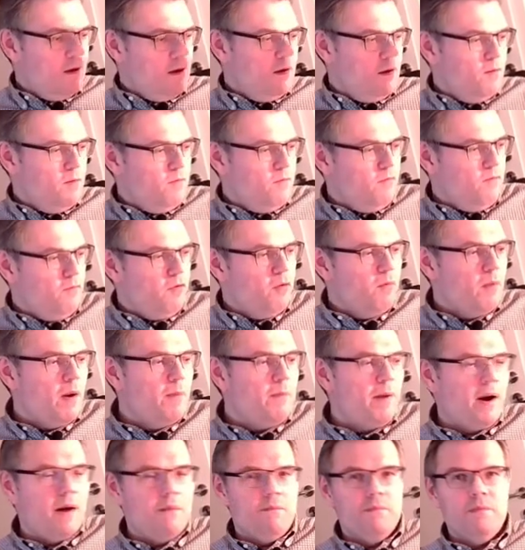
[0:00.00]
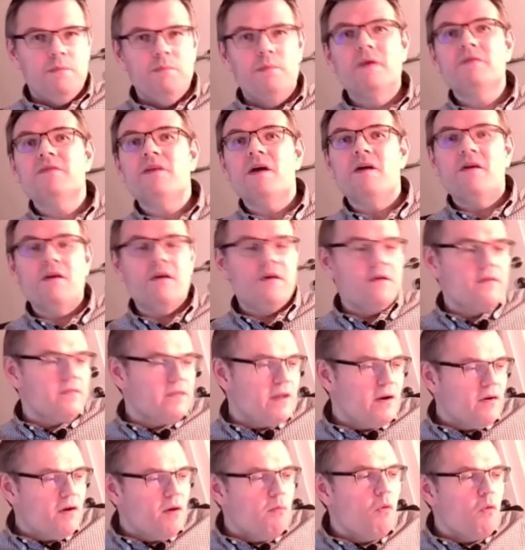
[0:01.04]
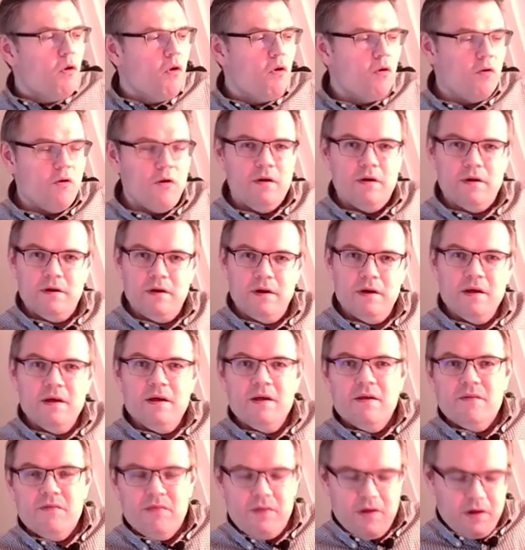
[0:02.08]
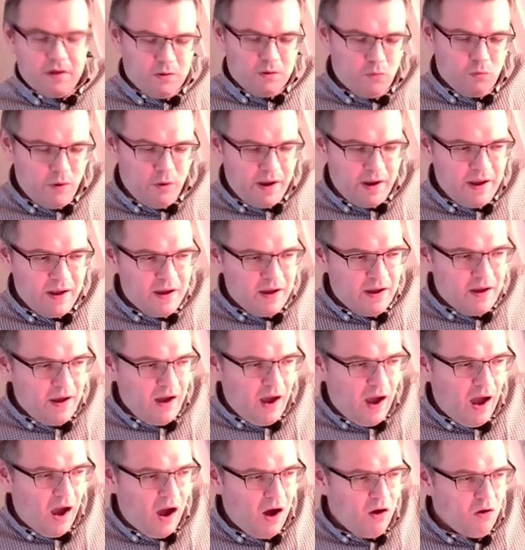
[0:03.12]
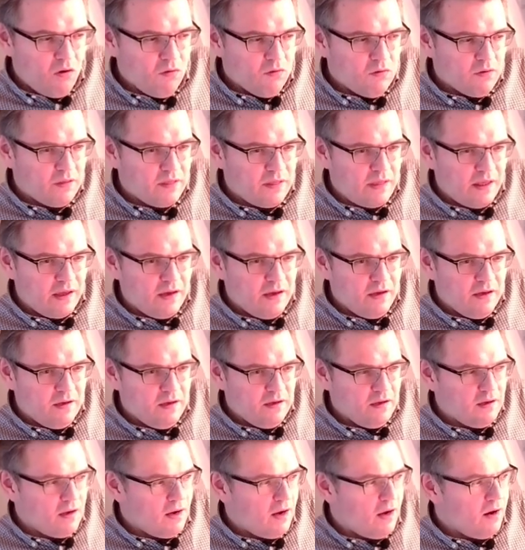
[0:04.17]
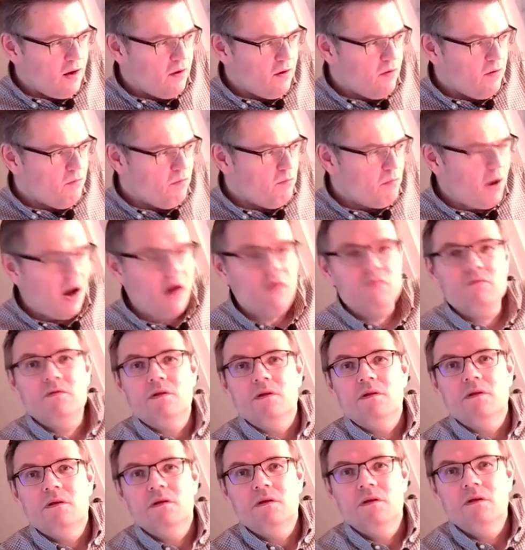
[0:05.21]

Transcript: for my pump, but there are there are more, yeah? They're the way how they are mounted. Yeah?